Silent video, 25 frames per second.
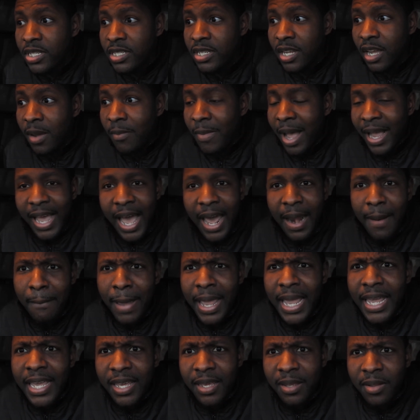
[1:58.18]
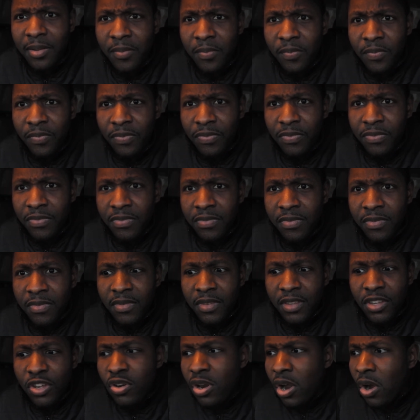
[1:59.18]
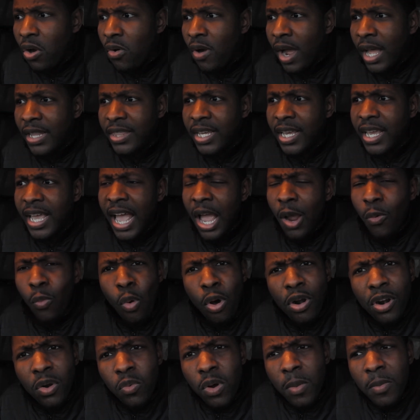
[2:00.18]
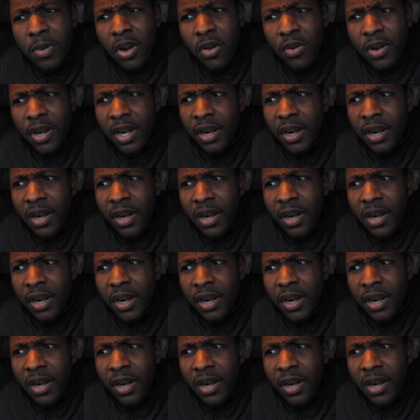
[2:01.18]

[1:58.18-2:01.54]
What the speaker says: I Gotta Make It. You know, I think it had Wonder Woman on